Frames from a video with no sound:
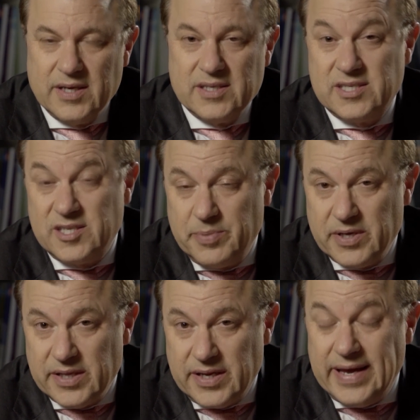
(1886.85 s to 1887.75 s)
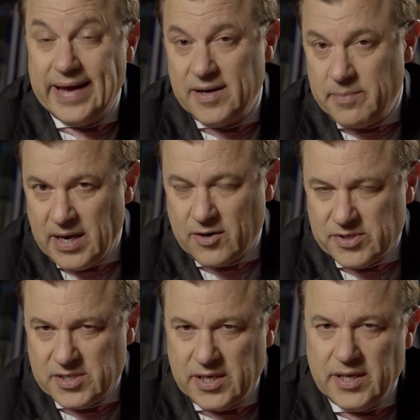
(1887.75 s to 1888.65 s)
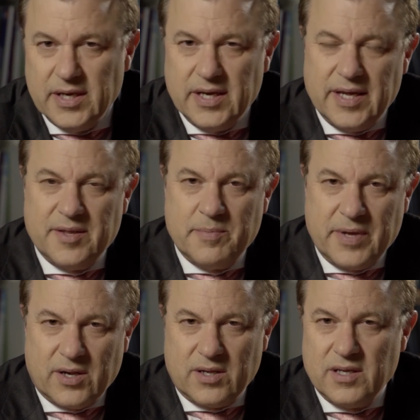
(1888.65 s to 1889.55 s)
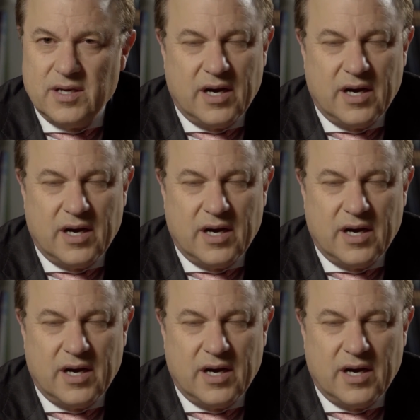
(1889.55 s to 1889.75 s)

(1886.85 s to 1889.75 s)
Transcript: stability, and democracy in the middle